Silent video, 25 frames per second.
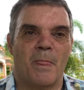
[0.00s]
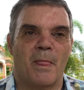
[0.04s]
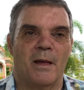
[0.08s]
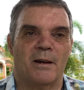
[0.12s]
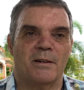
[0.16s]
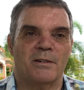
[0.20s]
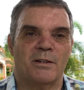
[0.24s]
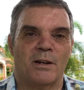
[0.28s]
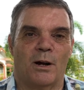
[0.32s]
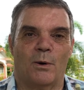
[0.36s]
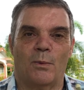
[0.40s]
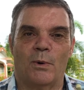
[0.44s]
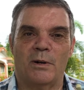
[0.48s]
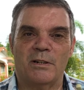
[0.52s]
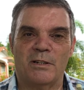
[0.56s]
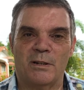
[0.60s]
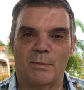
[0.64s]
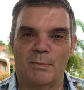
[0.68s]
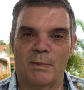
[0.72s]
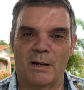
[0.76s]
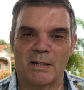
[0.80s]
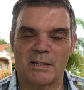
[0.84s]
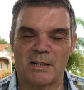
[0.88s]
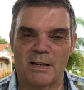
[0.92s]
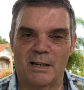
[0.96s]
So I went to
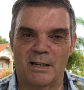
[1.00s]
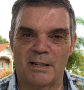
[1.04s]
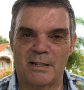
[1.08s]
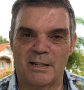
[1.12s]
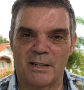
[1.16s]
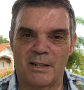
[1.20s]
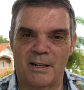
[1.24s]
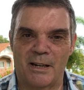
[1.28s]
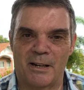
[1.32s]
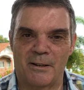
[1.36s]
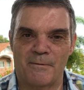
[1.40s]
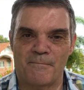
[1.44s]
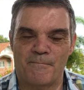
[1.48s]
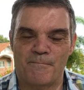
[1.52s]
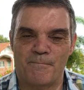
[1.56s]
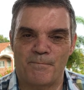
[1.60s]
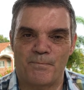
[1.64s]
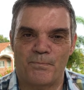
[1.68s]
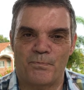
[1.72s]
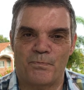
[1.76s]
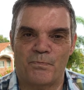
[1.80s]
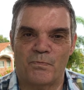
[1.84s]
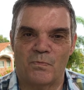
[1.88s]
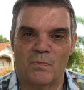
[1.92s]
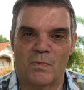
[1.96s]
my solicitor
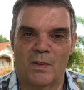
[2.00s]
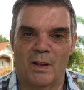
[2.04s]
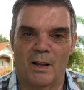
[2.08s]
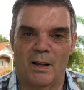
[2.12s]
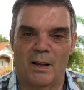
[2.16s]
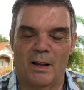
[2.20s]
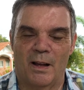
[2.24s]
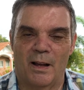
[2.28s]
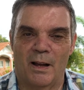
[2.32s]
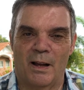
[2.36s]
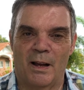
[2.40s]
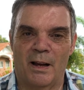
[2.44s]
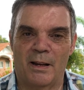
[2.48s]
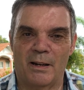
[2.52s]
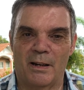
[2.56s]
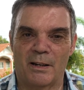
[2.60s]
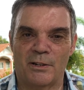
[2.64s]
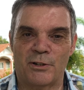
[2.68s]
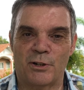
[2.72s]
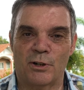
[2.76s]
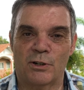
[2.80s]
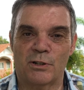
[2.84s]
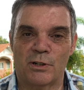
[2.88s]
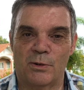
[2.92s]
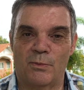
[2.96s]
and I
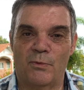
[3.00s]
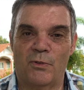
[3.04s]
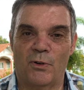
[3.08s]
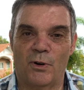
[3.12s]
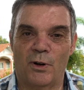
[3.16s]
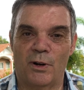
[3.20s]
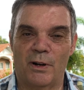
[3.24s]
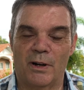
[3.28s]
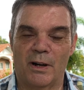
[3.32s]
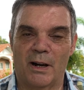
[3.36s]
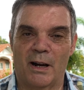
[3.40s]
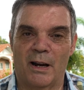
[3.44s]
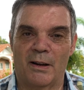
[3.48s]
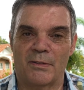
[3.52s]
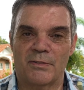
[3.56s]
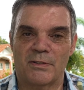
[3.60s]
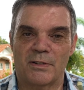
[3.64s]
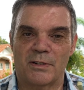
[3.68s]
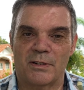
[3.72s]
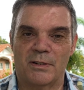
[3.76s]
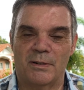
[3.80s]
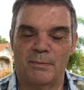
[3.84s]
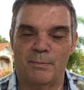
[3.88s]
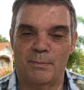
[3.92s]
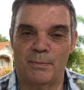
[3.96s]
took some
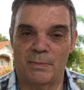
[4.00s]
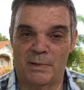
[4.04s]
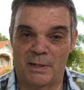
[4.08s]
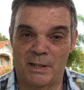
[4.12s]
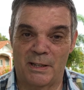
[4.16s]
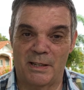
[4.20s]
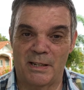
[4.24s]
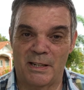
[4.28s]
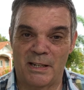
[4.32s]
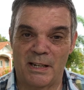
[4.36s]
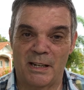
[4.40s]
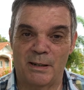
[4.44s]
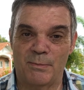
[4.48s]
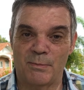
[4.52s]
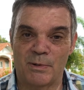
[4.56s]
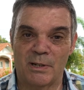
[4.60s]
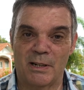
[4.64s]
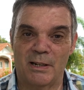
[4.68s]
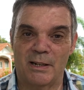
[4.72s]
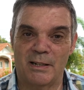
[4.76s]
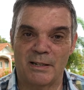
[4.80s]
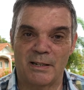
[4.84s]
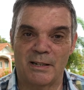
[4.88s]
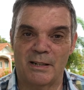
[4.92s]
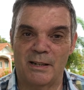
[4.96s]
photographs to the same
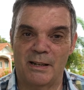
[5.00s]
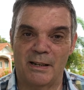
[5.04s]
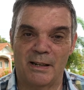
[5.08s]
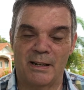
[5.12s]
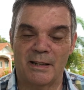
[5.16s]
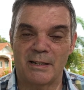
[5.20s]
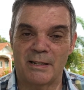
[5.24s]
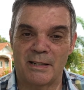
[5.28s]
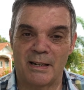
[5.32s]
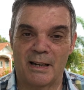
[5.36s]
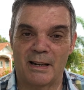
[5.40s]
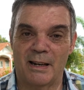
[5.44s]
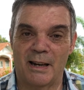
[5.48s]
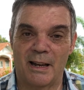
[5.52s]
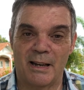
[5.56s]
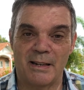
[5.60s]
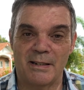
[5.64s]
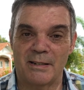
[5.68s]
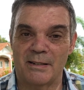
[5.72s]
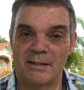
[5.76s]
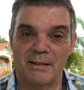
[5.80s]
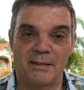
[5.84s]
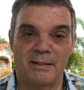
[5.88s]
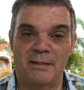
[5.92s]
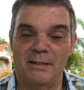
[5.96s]
solicitor that said,
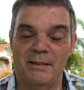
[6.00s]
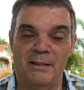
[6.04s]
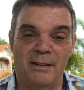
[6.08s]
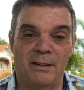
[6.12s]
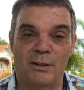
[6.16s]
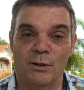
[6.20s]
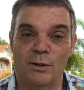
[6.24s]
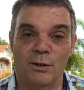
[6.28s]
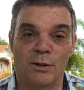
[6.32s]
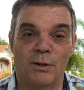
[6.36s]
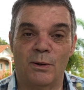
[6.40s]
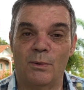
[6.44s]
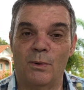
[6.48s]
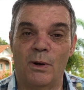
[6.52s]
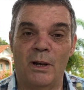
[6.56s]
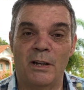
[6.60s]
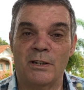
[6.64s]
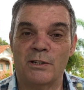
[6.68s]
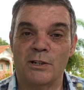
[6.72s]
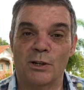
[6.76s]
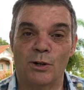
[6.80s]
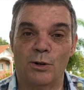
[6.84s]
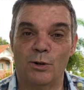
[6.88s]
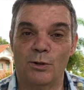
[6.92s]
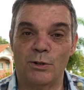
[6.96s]
Les, you know,
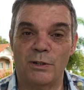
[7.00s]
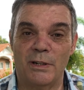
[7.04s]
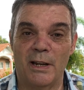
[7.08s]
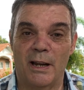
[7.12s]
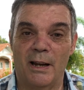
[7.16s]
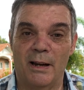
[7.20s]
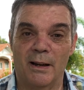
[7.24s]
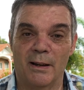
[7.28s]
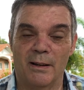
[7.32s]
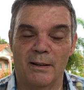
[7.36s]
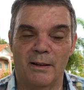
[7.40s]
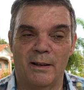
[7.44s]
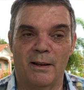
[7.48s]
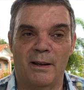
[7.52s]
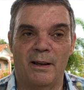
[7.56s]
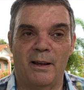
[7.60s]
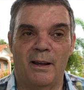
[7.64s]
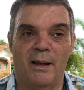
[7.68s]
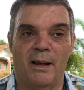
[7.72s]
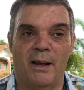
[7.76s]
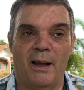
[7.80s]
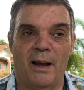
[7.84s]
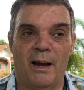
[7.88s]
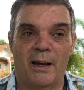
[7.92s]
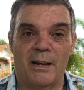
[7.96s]
it's a good deal.
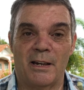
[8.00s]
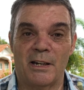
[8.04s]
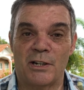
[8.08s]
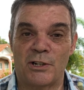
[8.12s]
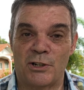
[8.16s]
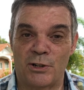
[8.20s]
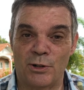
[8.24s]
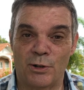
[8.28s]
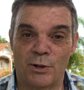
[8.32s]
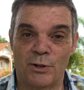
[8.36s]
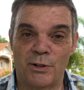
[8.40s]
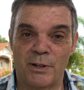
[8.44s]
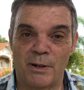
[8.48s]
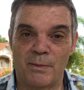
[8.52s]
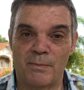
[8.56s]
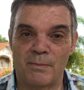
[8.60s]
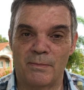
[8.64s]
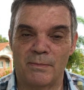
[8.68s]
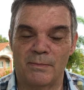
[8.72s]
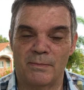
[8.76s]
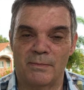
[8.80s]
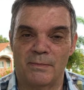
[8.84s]
And I showed him